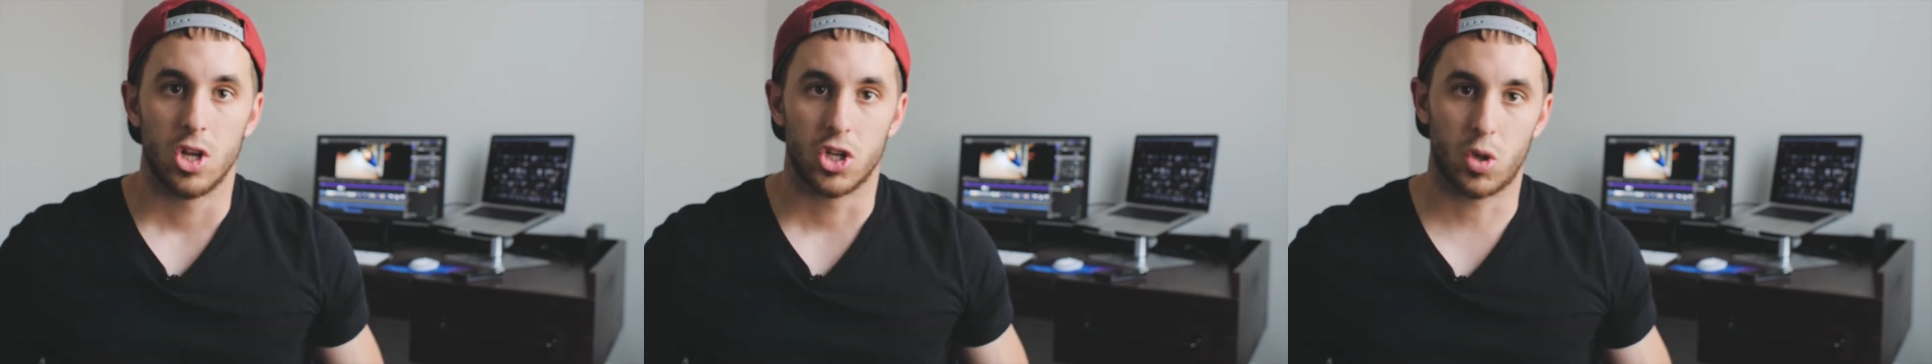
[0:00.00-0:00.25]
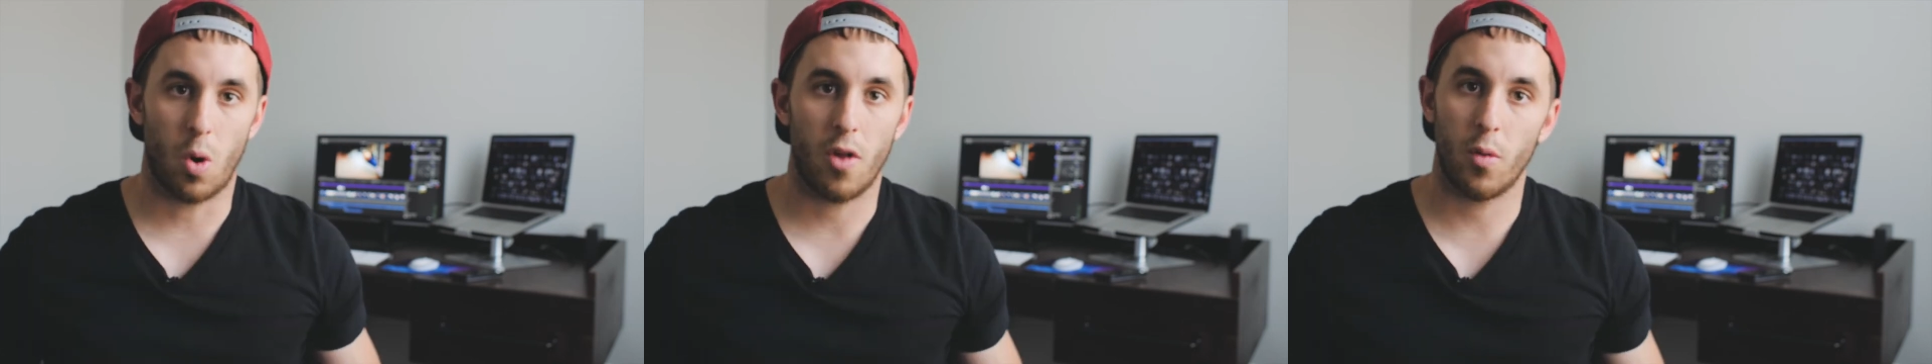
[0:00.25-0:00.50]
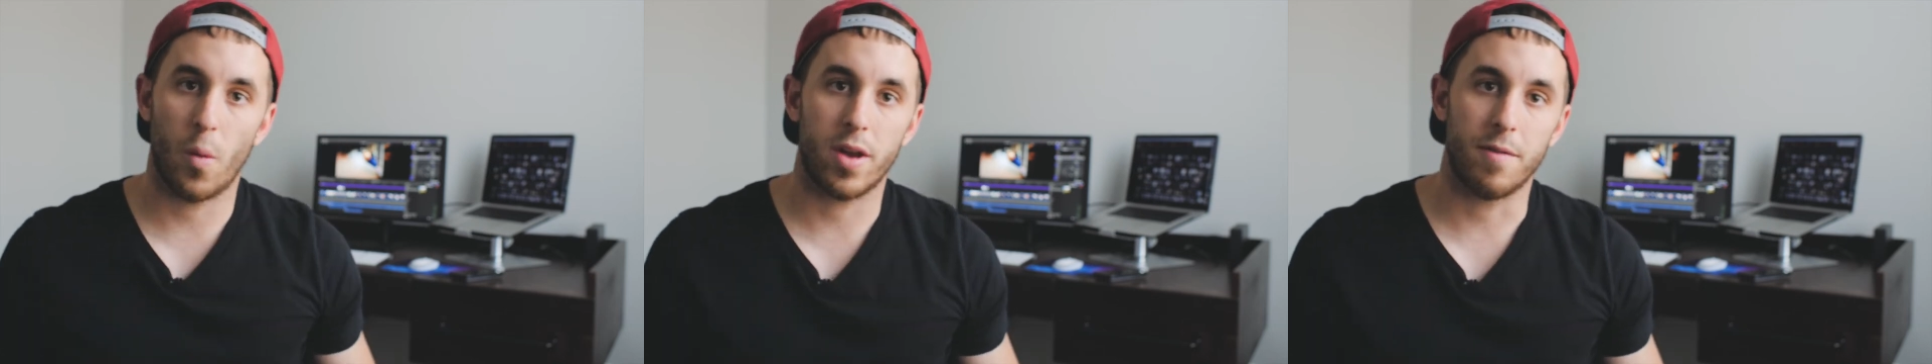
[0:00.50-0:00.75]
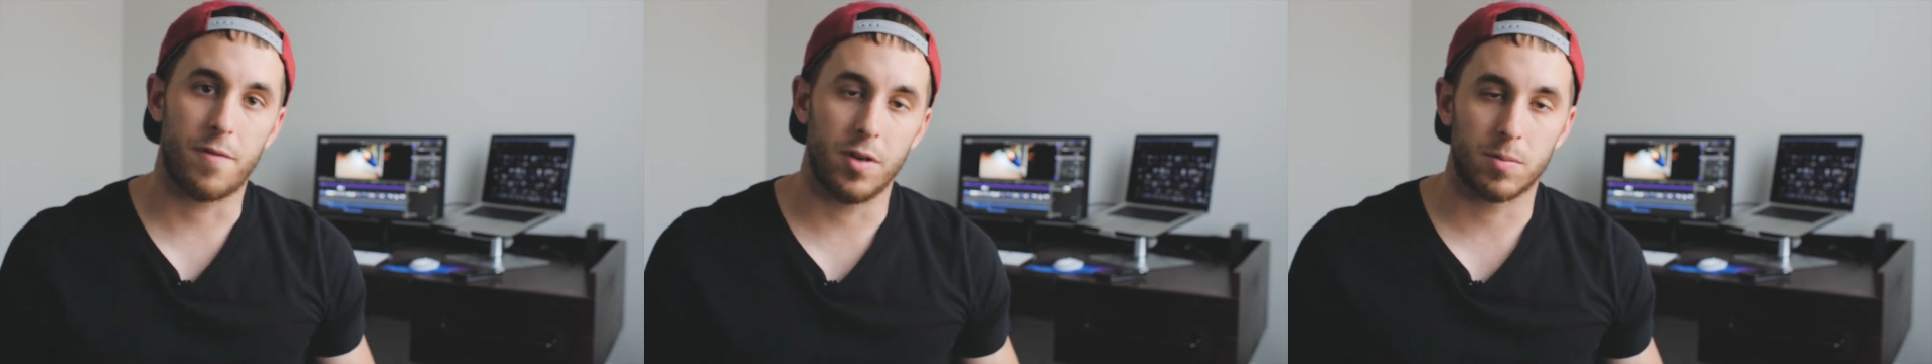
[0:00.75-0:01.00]
So on the
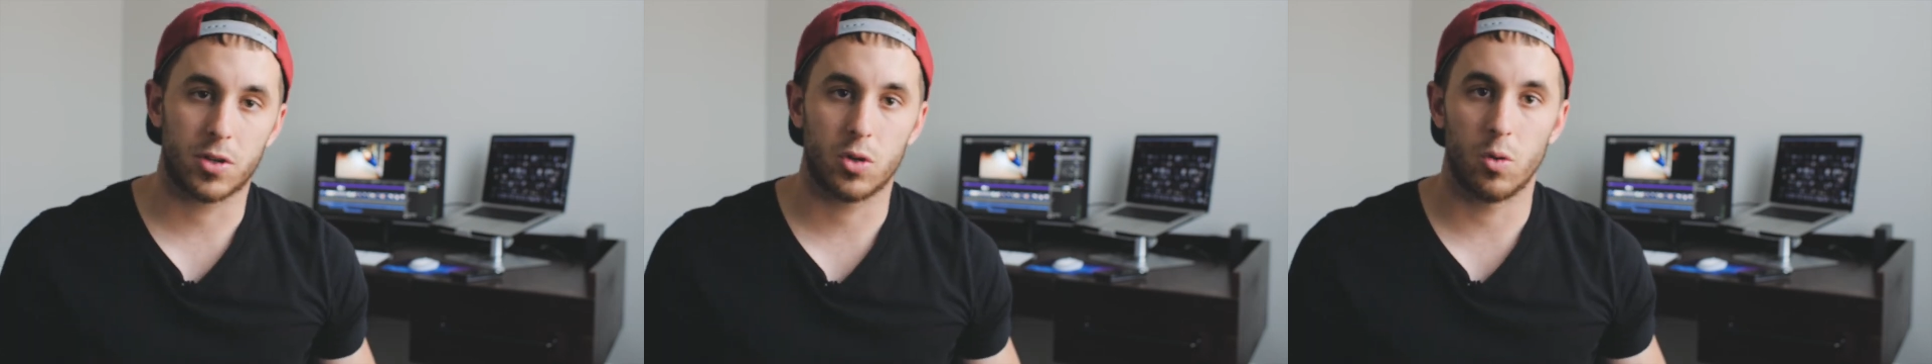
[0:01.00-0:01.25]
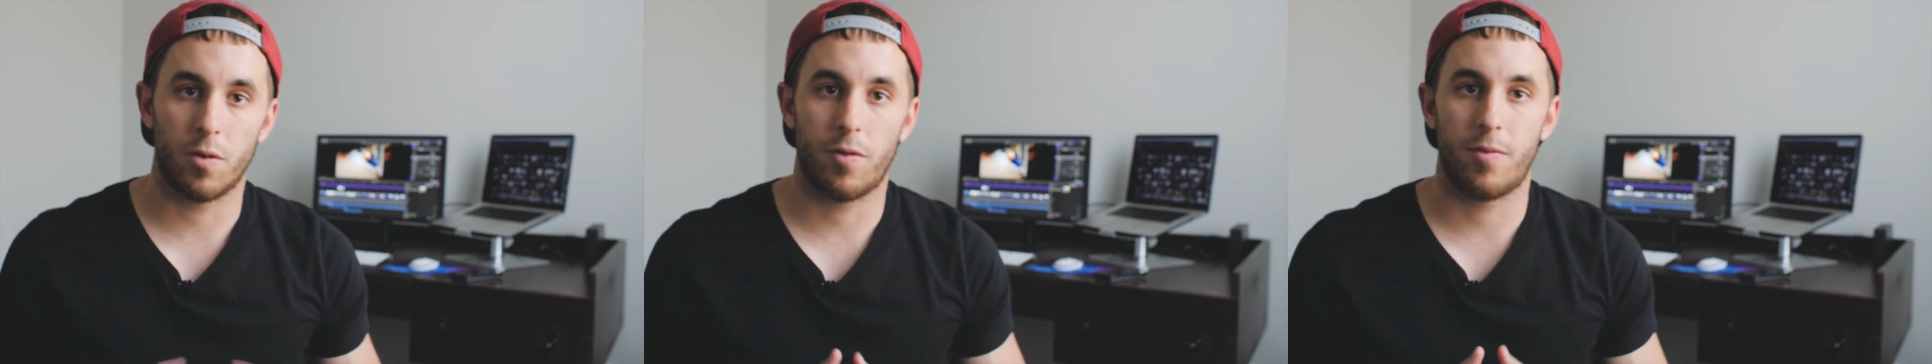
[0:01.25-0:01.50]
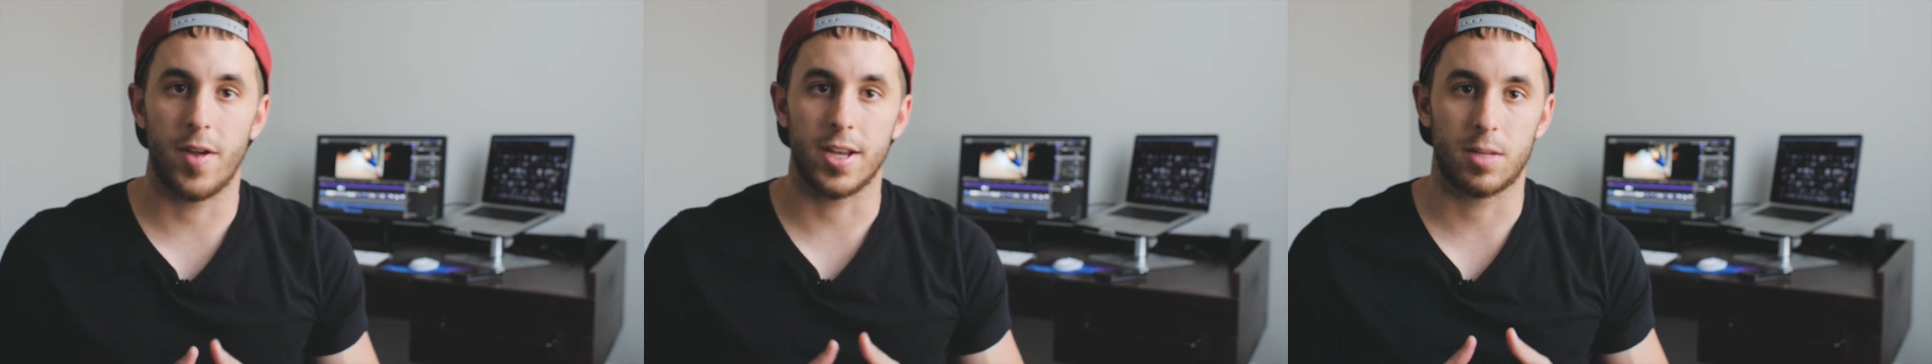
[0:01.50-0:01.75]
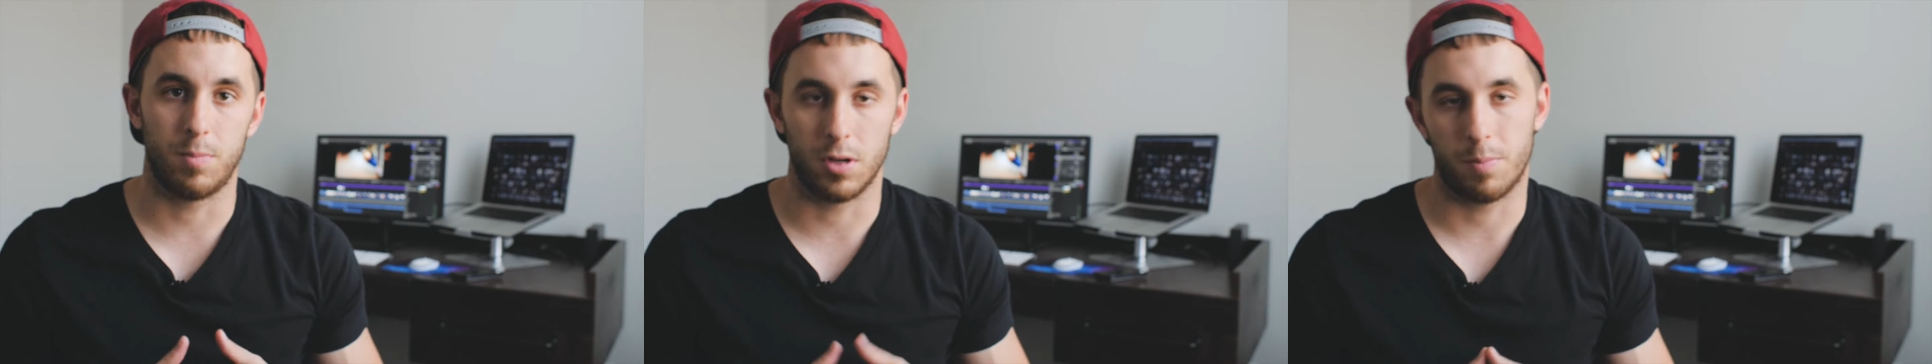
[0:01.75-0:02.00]
Wedding Film School
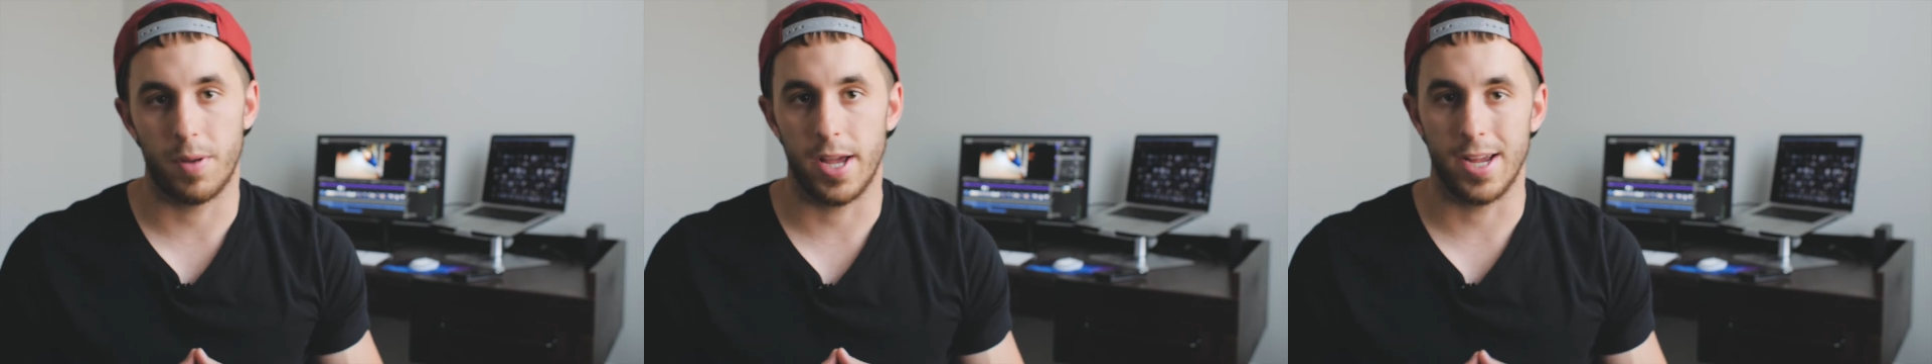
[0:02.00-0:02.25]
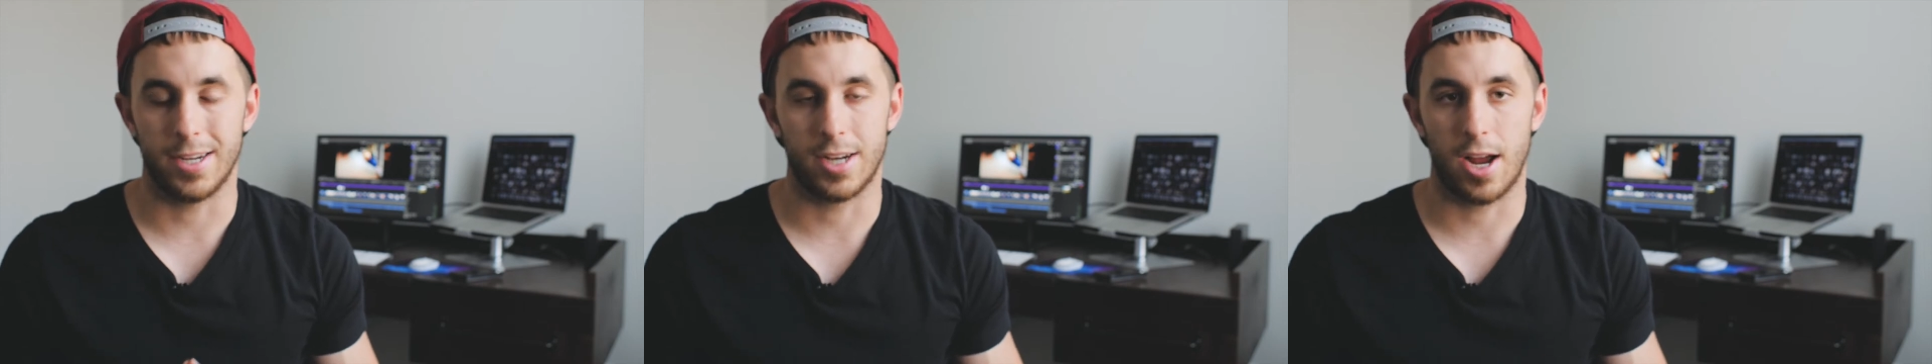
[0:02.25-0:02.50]
Facebook page,